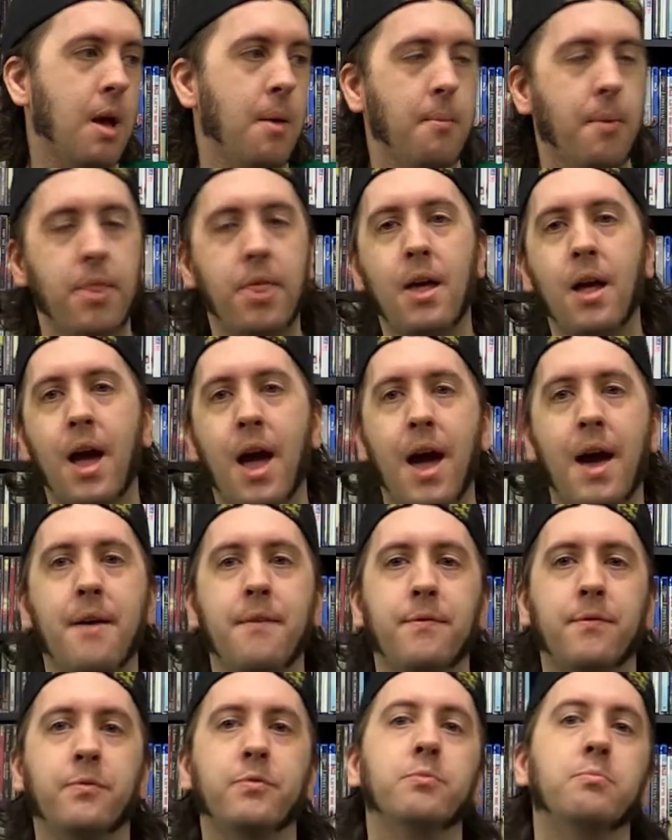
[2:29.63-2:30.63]
But then I
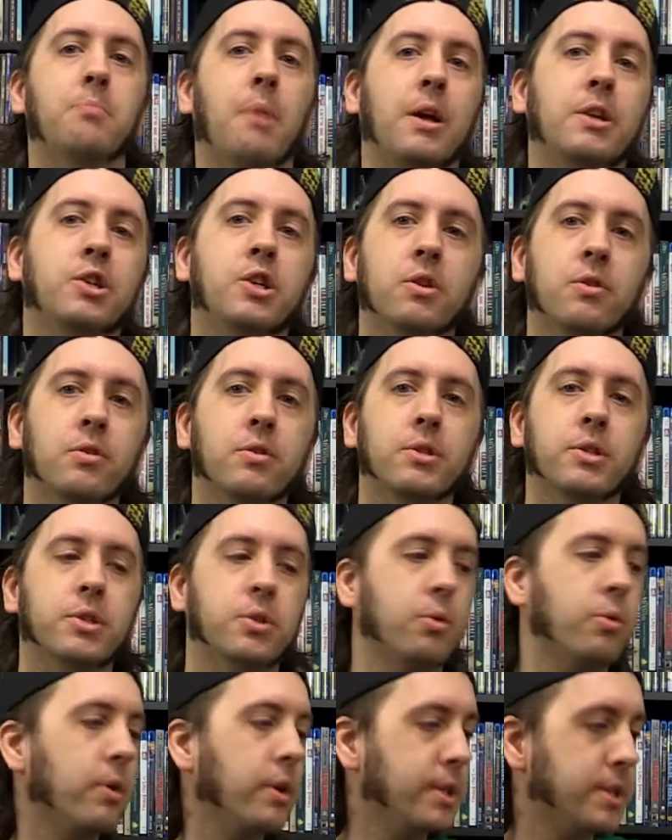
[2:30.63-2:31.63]
have my general
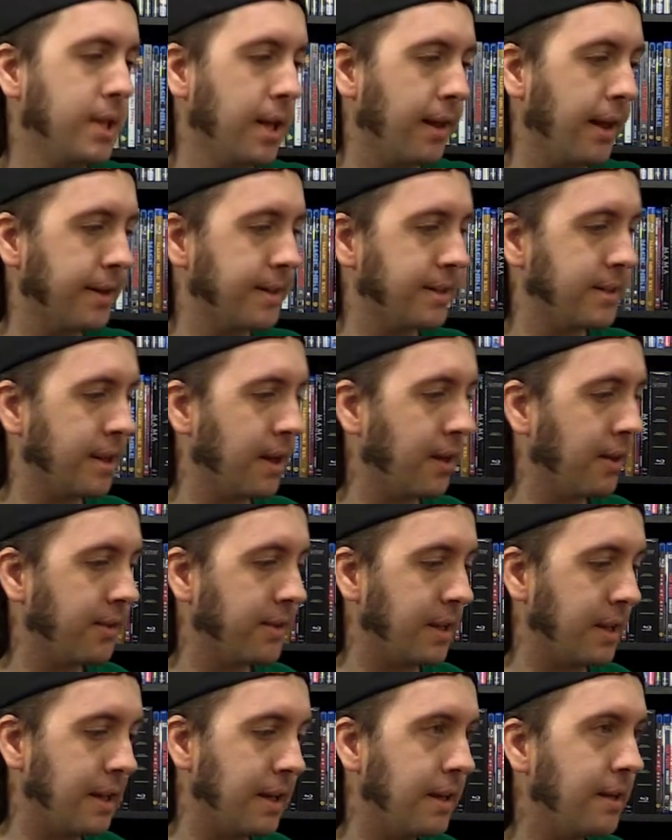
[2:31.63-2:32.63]
stories I like to tell at
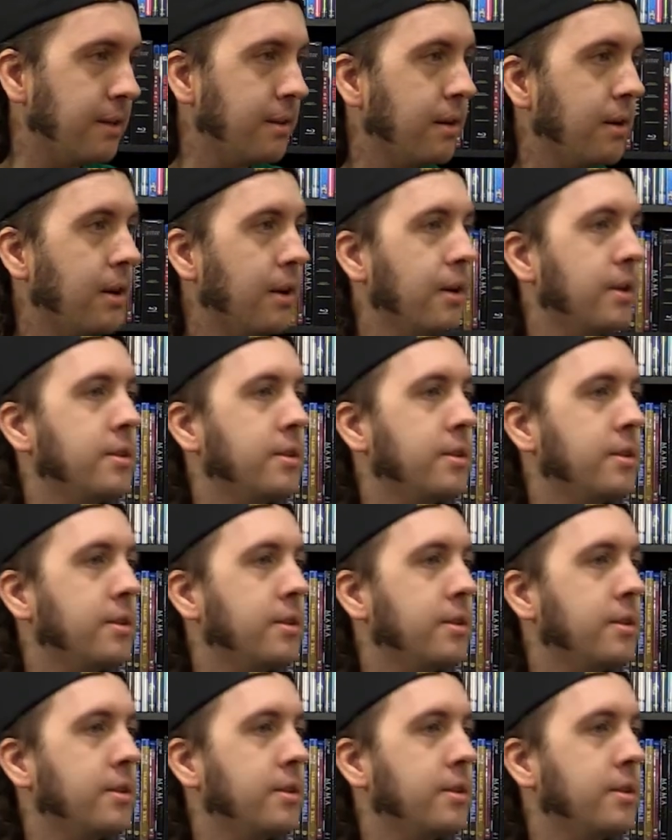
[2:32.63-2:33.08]
the end.